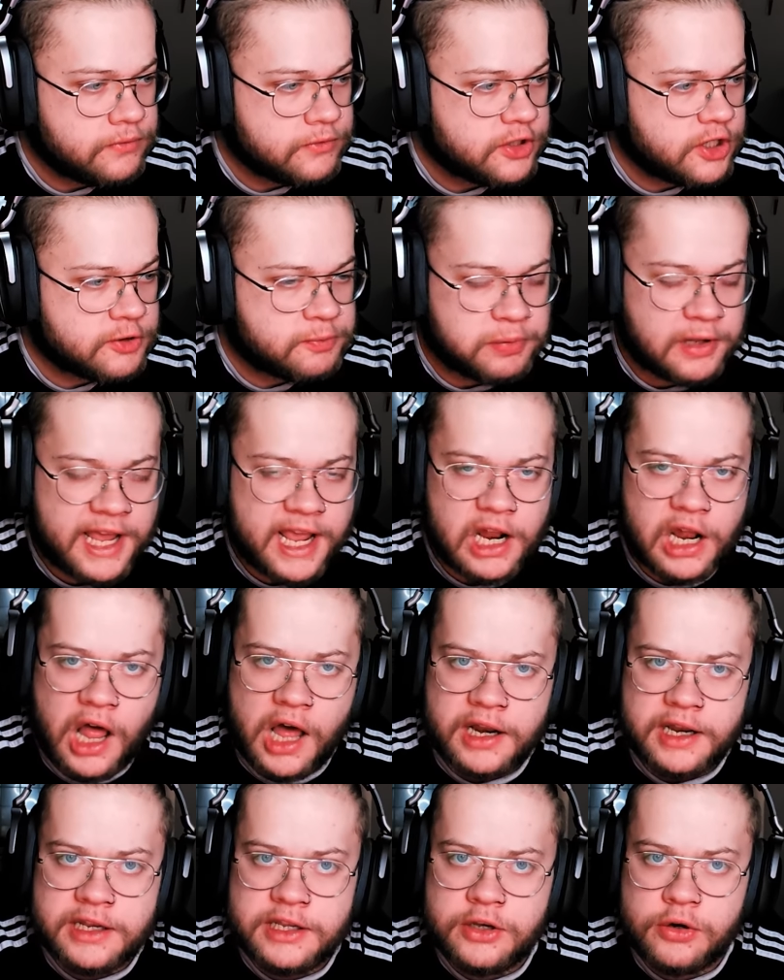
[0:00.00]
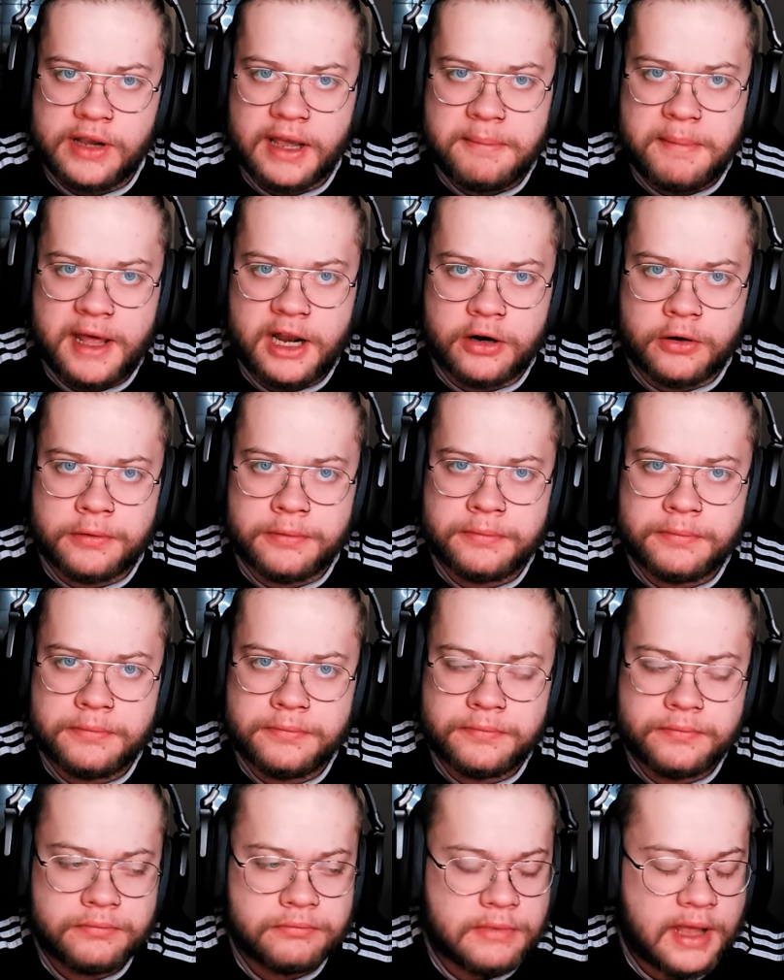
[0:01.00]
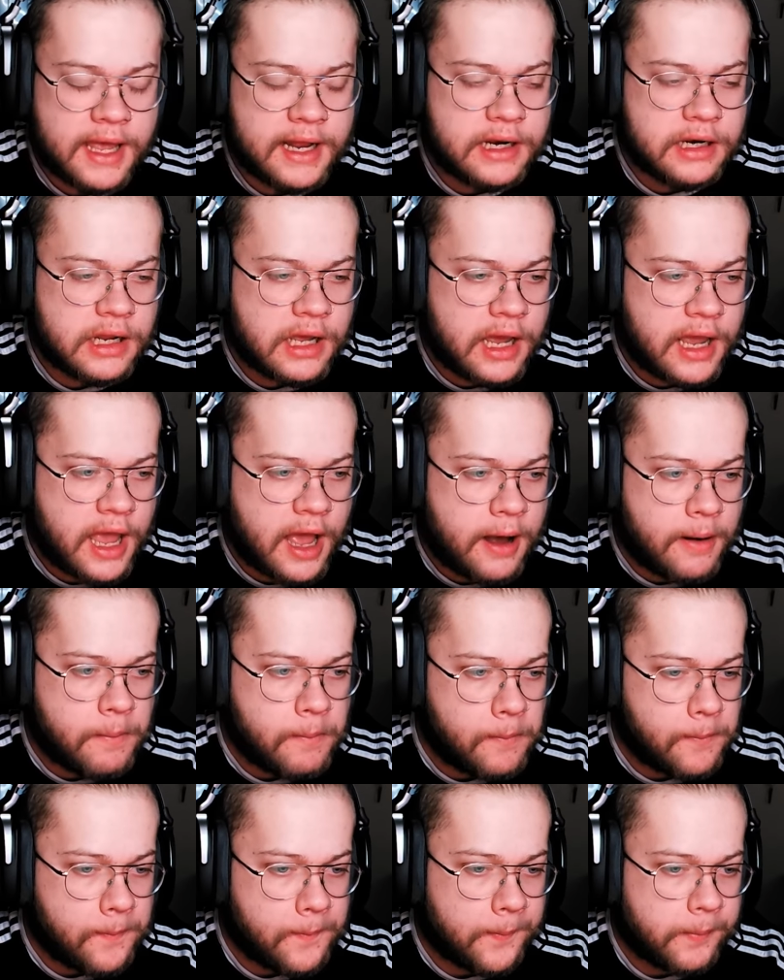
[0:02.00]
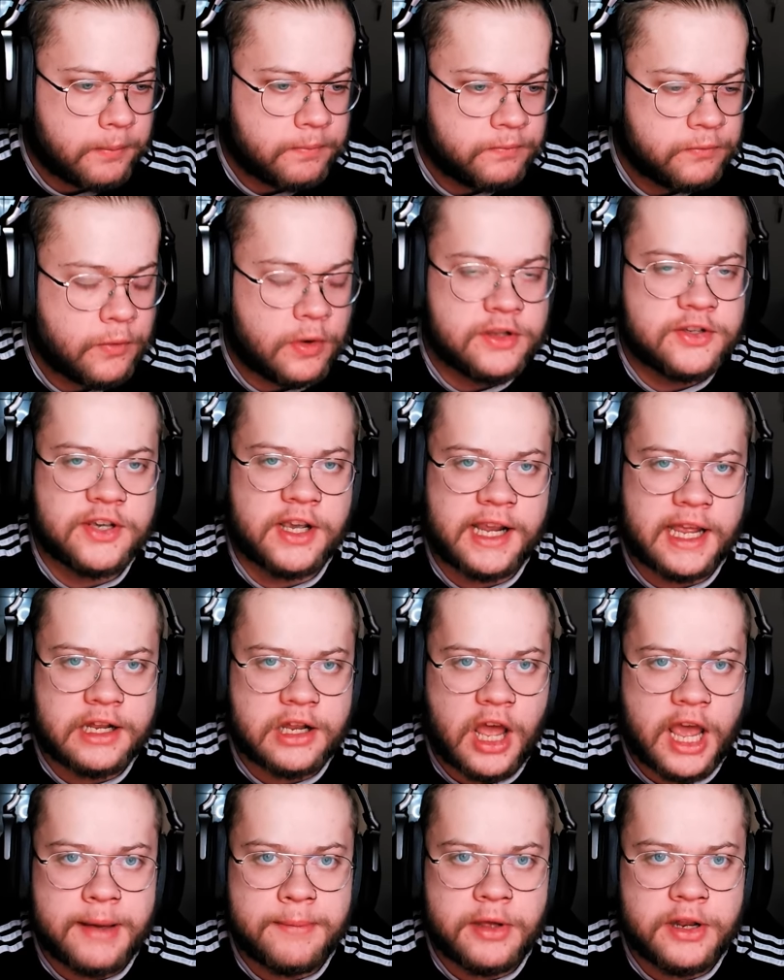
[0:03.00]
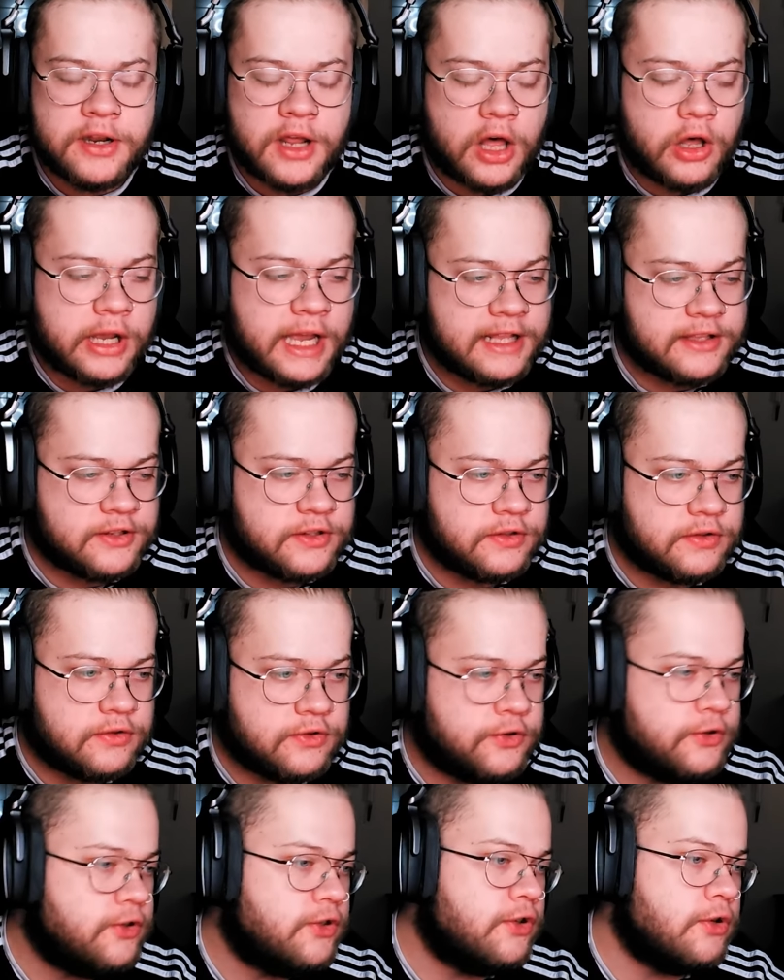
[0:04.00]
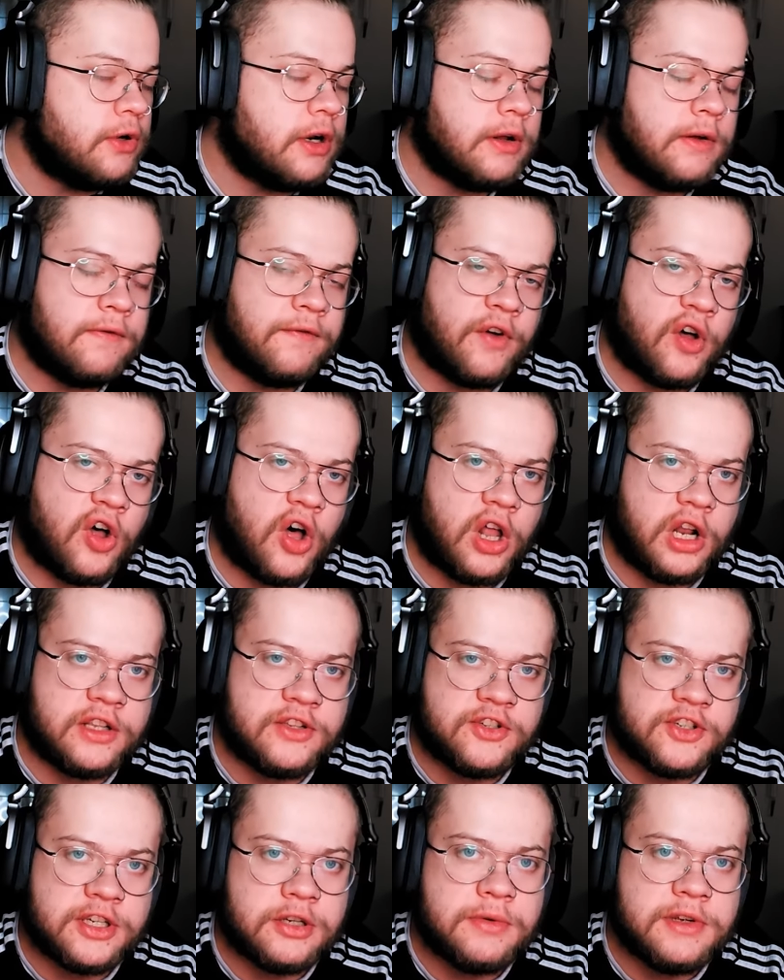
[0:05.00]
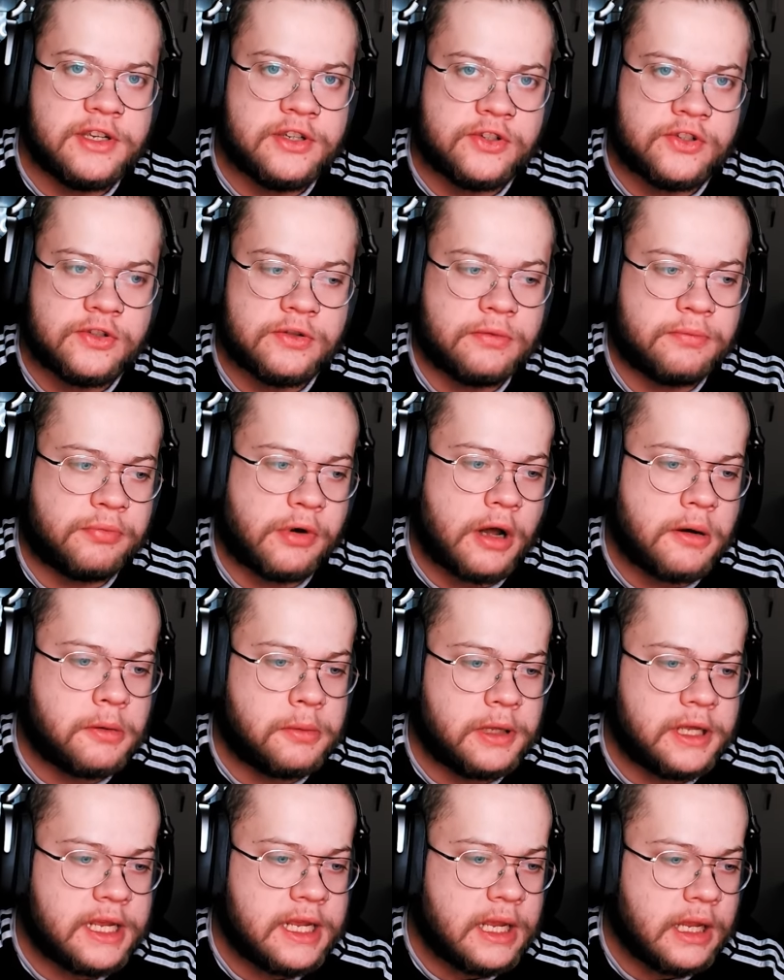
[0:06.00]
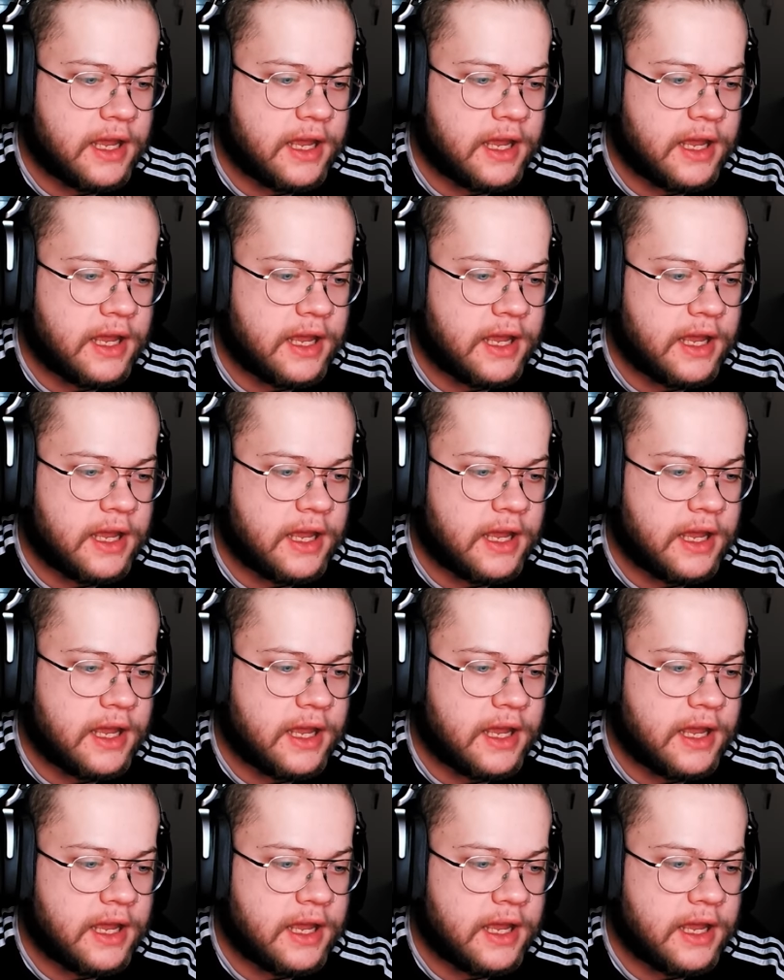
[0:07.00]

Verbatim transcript: Just play a lot and you'll get better. And uh, yeah, once I get diamond, I'll get do the Valhalla series, probably.